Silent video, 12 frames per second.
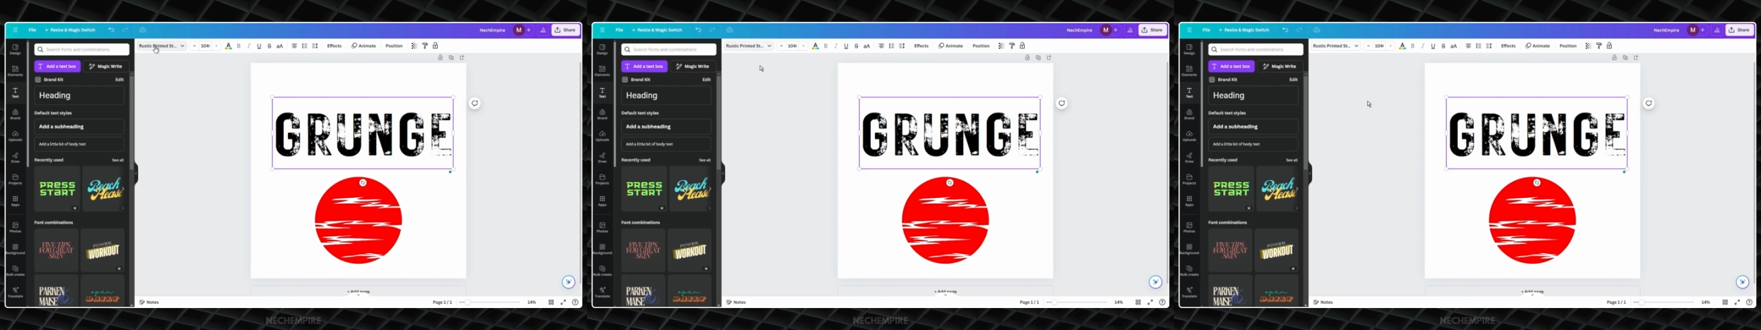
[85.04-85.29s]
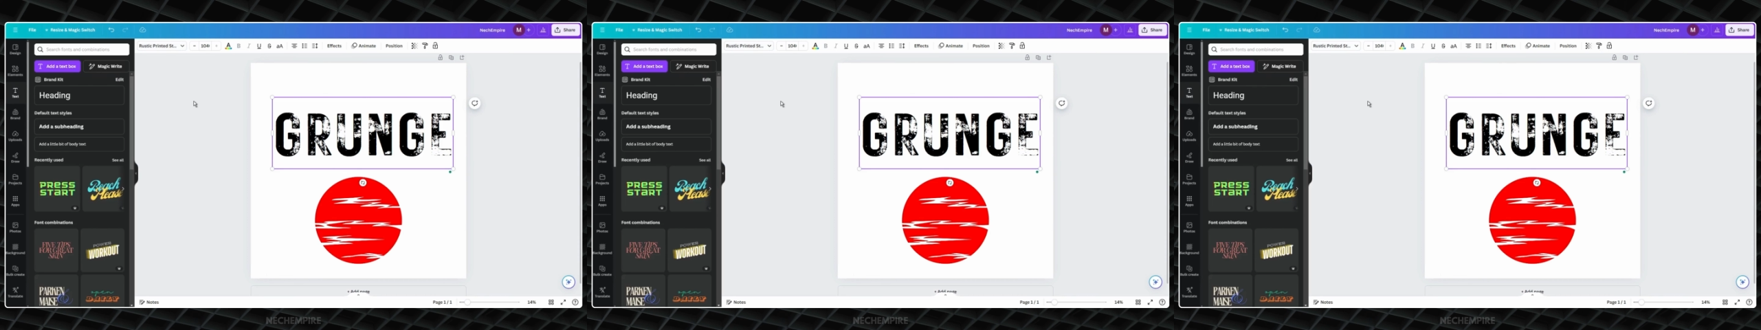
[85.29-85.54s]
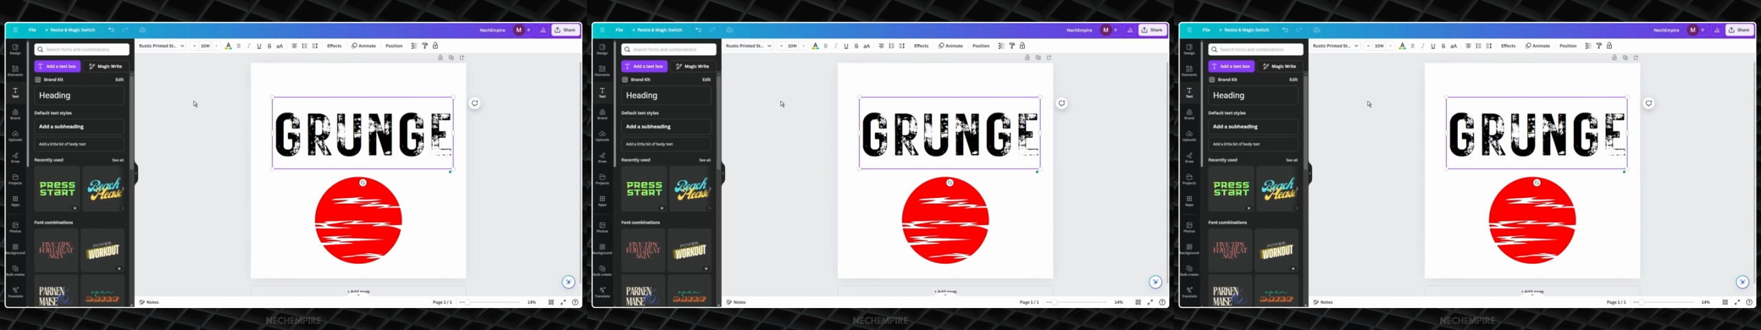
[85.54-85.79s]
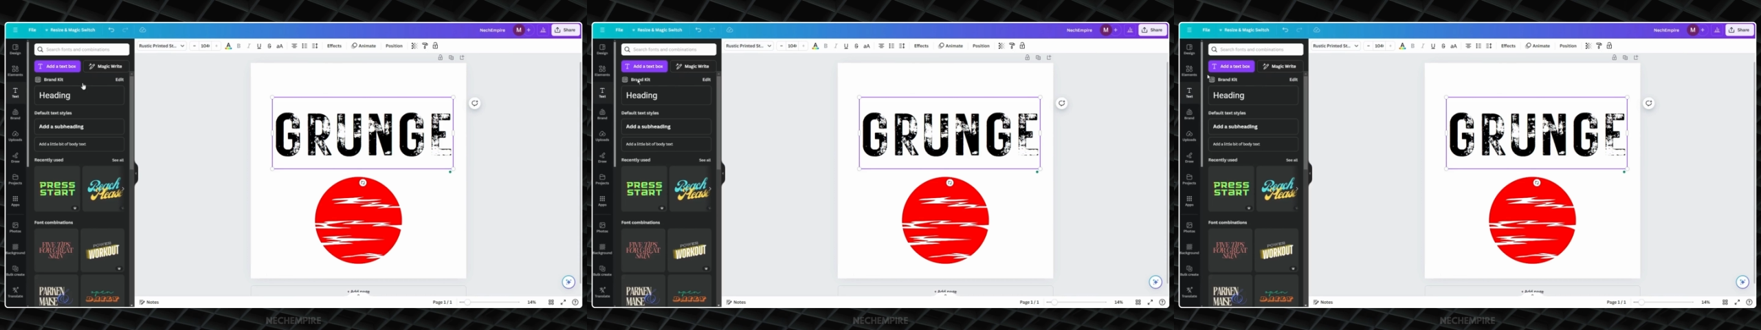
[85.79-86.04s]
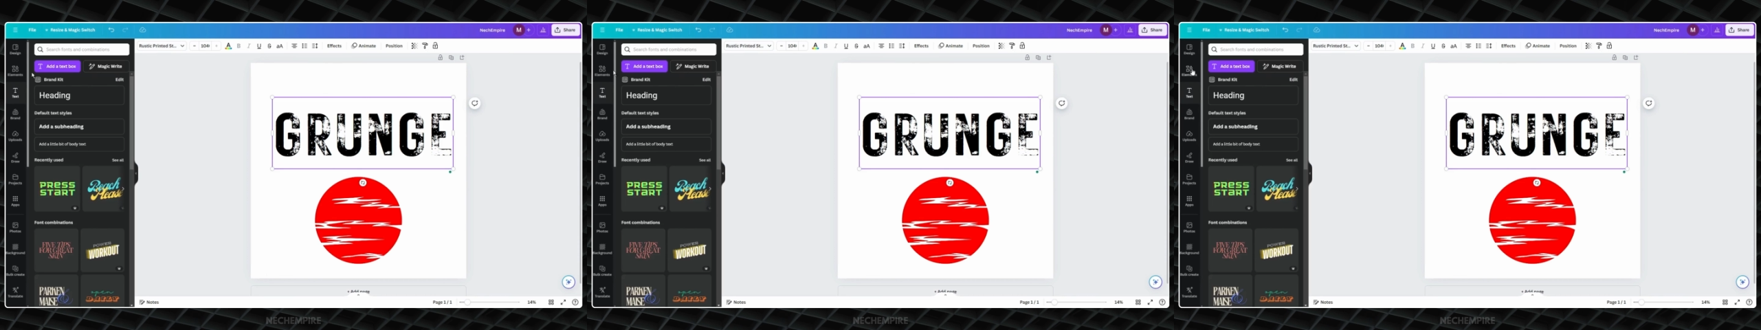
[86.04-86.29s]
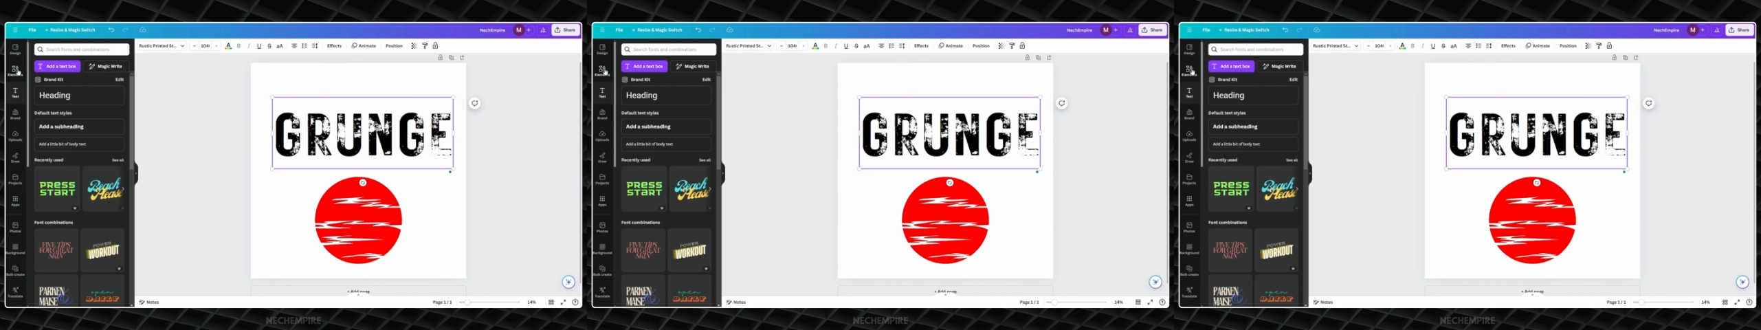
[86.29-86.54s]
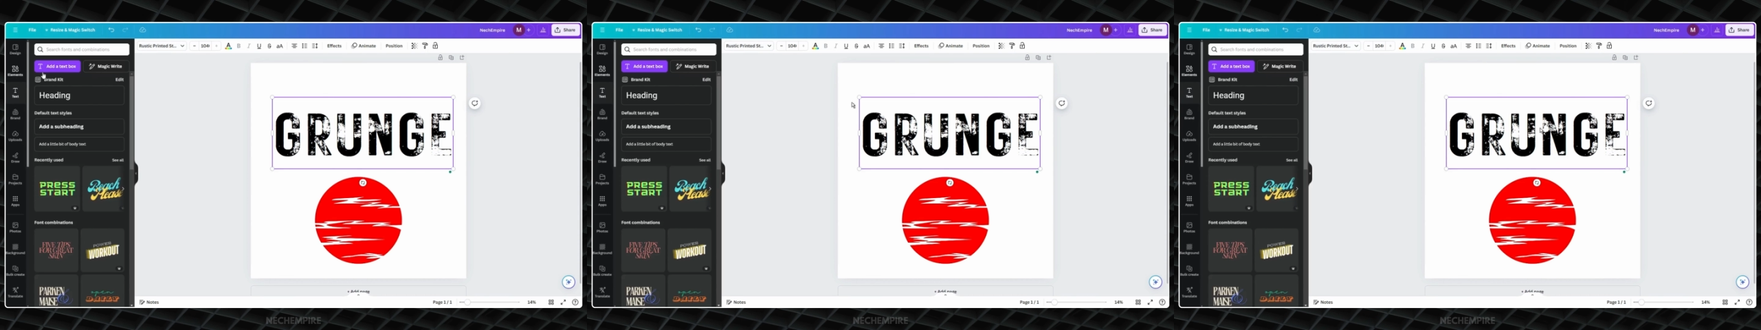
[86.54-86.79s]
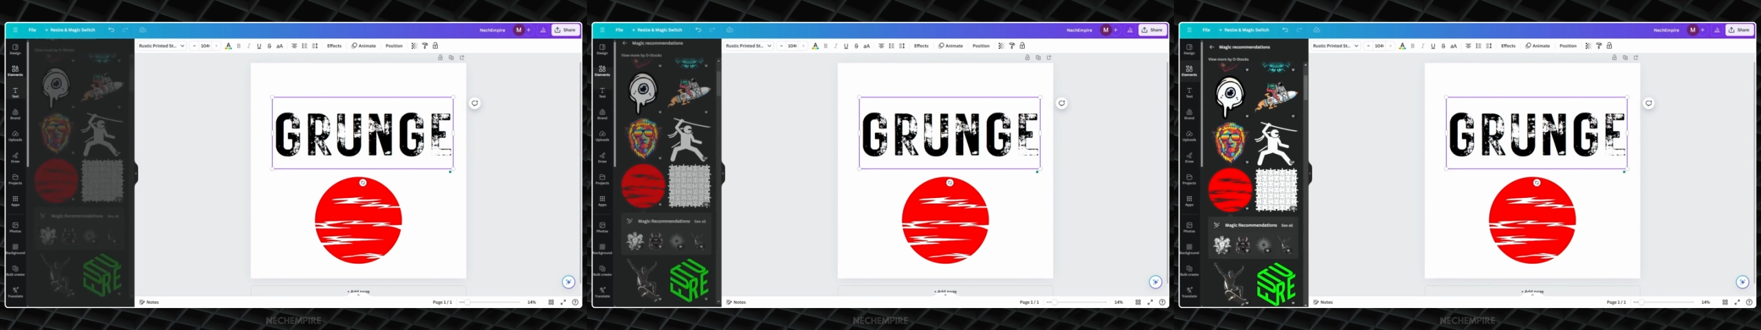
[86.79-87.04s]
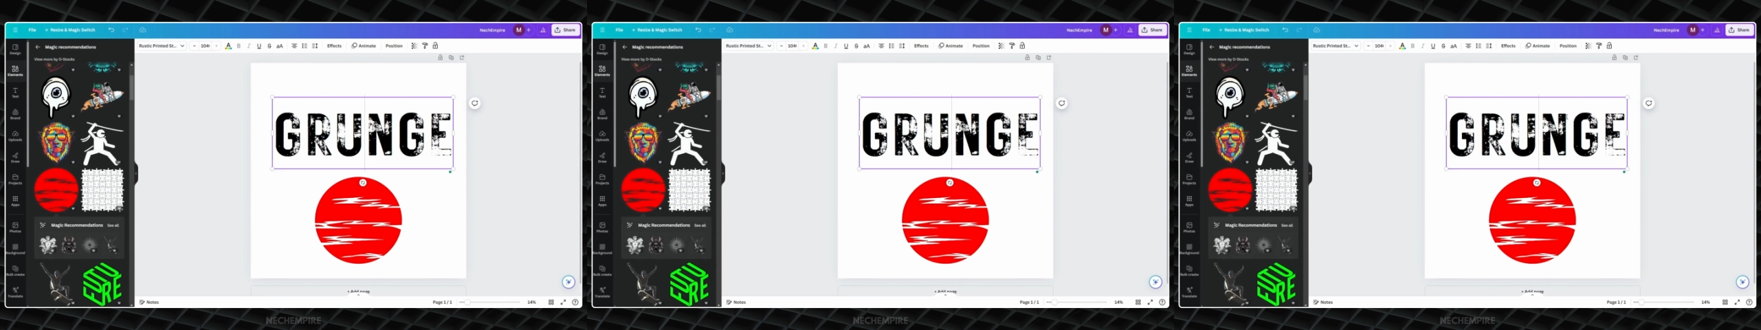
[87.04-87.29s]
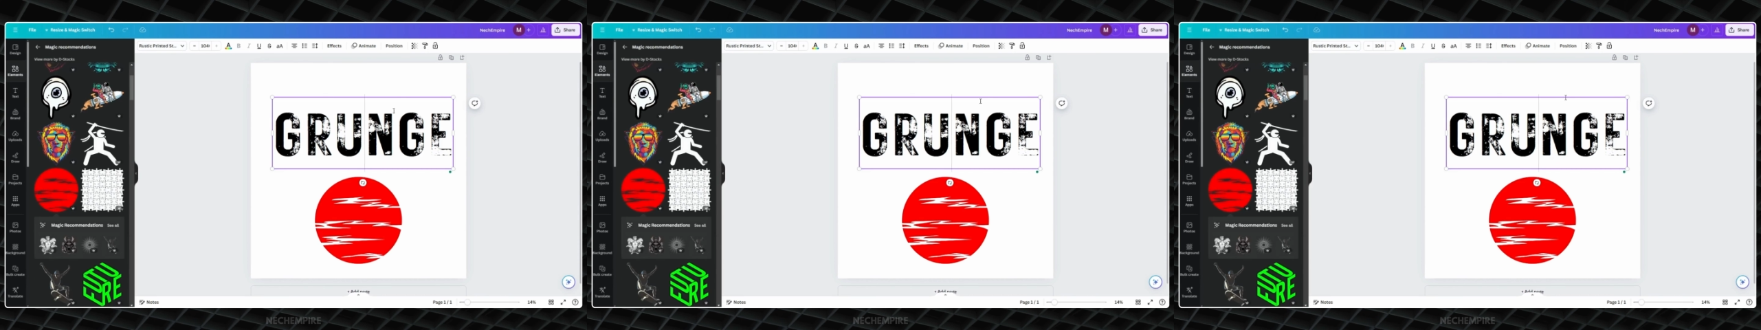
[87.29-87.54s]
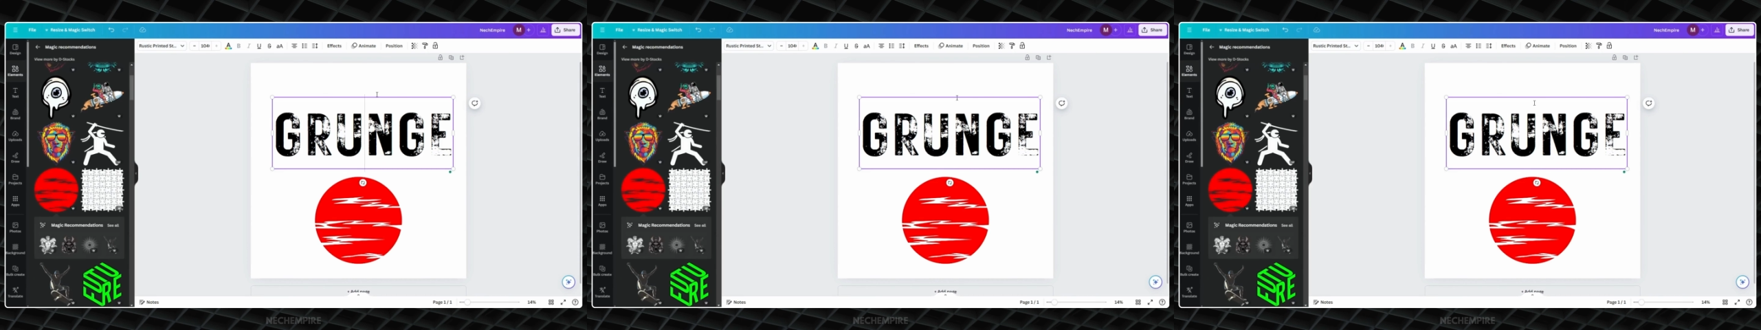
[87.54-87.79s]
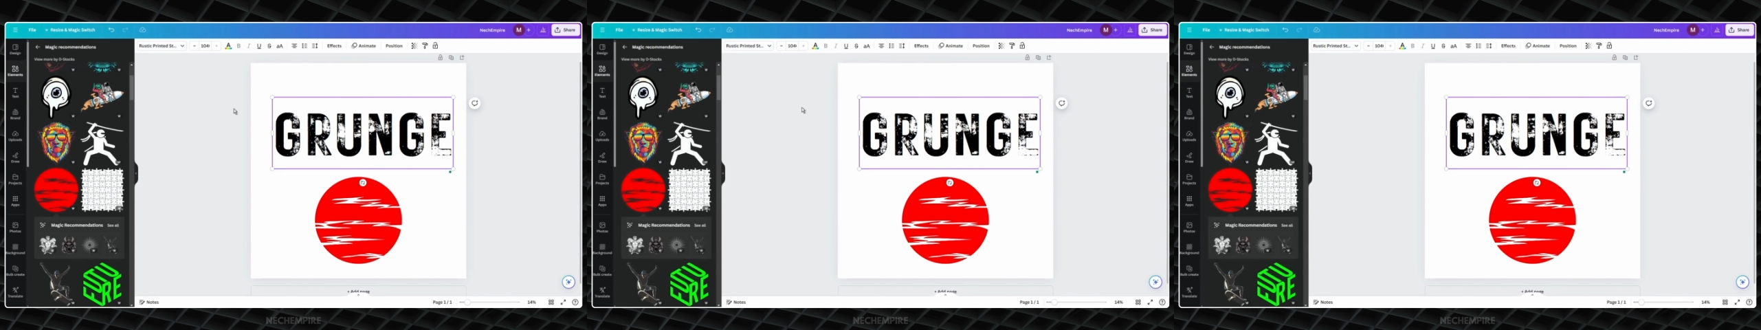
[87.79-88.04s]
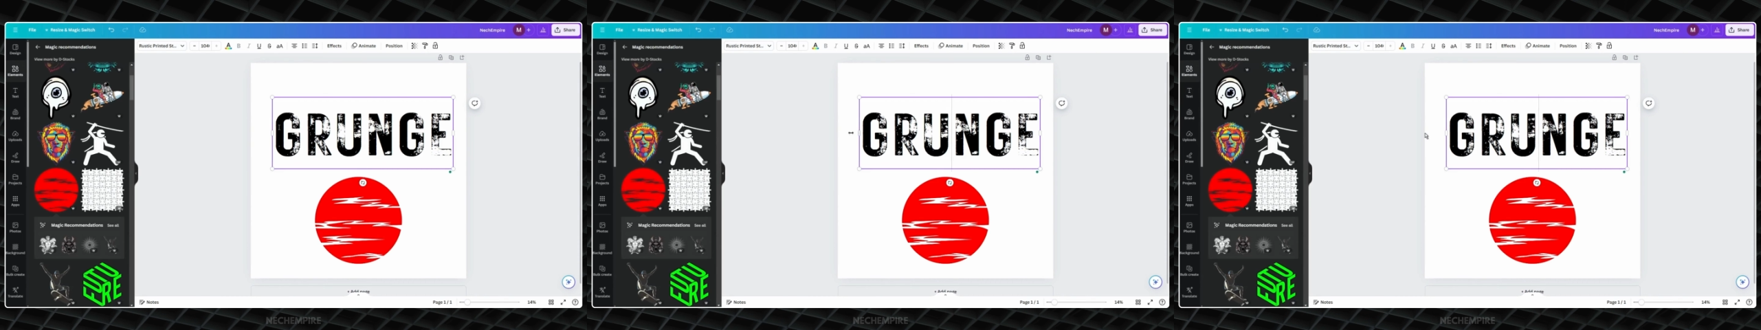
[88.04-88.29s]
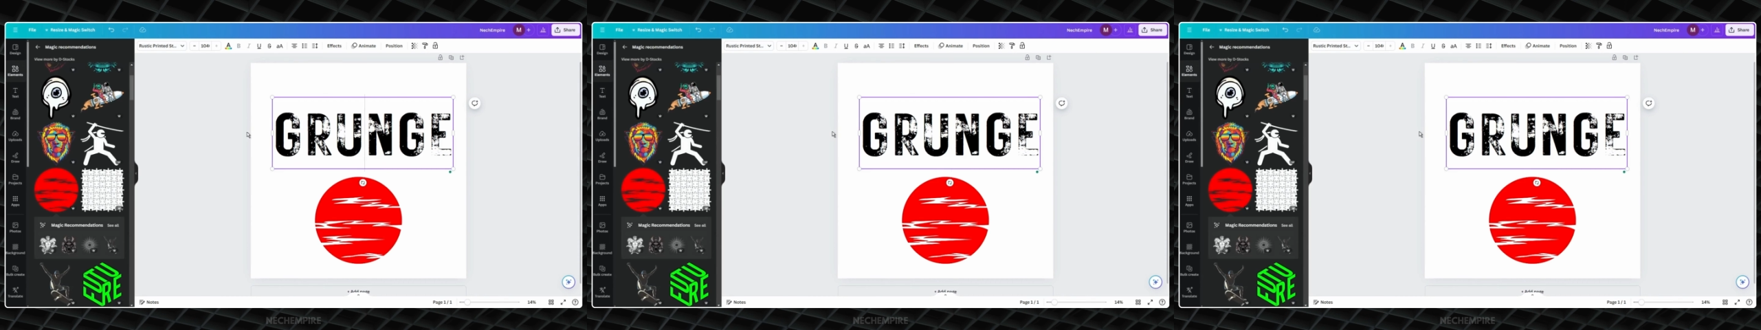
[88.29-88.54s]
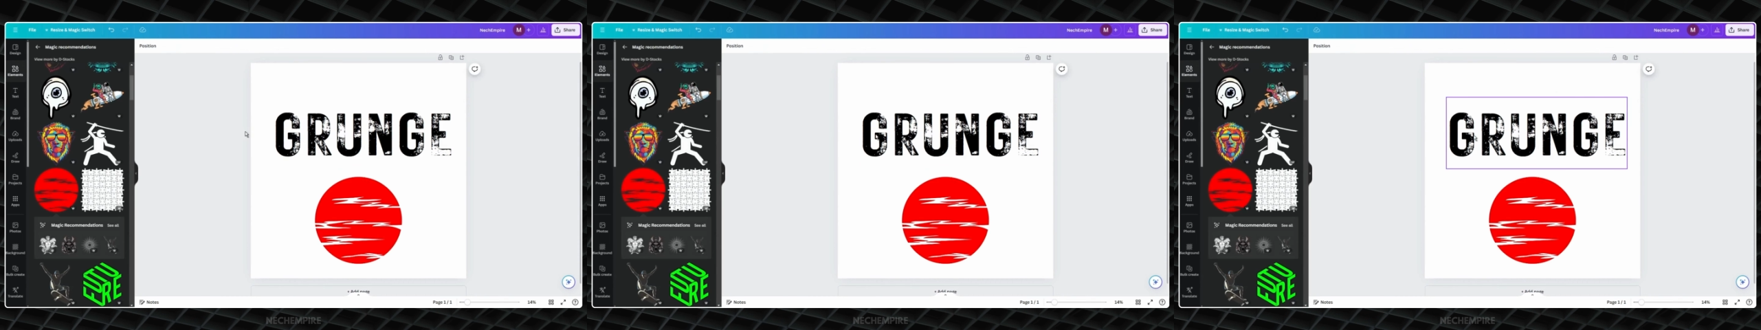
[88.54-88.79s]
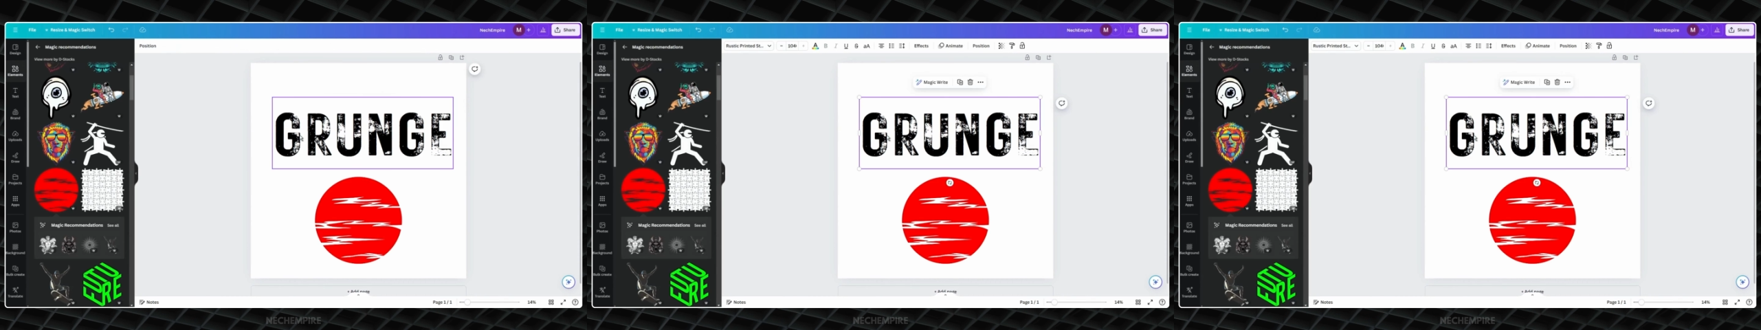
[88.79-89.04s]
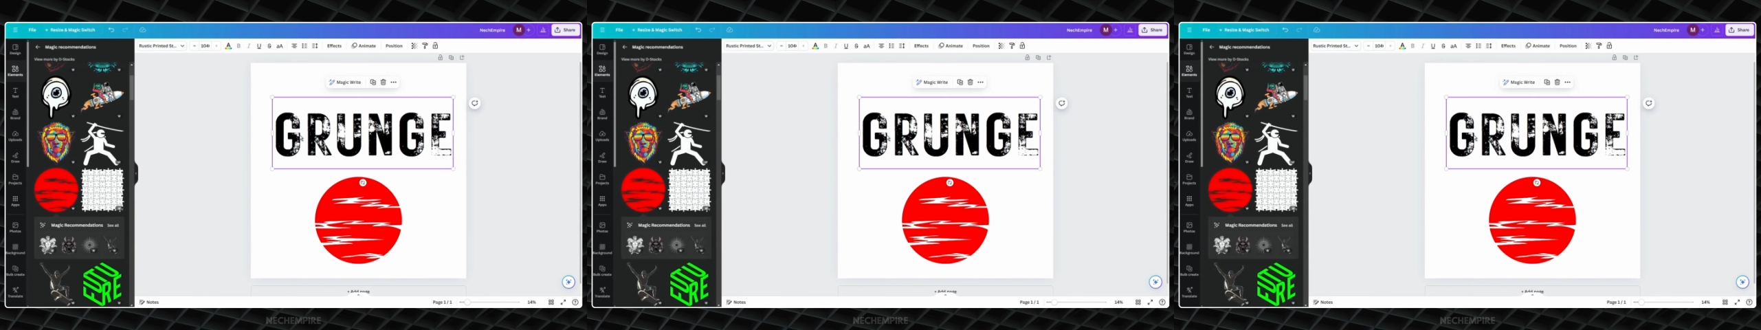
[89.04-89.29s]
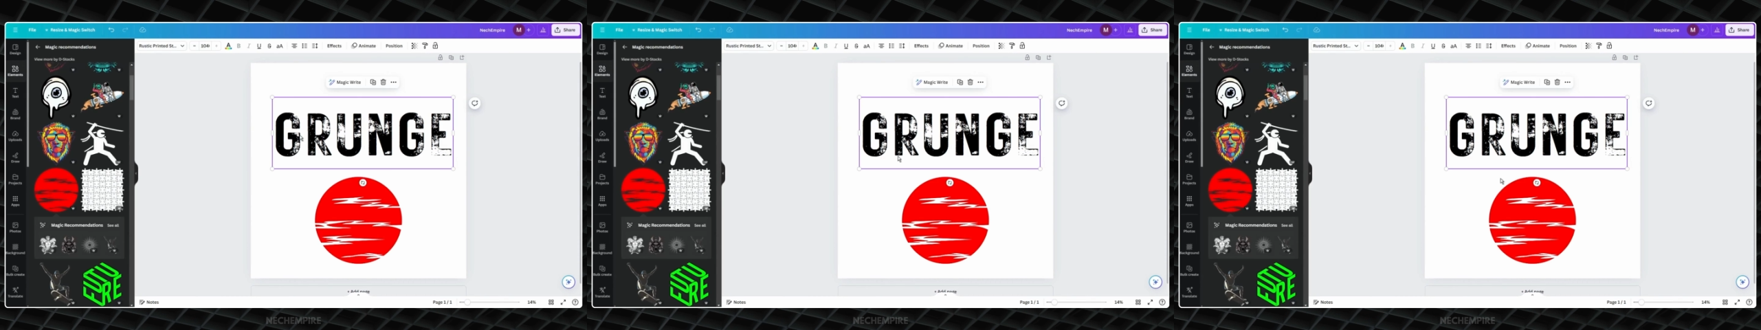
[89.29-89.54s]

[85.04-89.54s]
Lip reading: No face is visible, so there are no lips to read.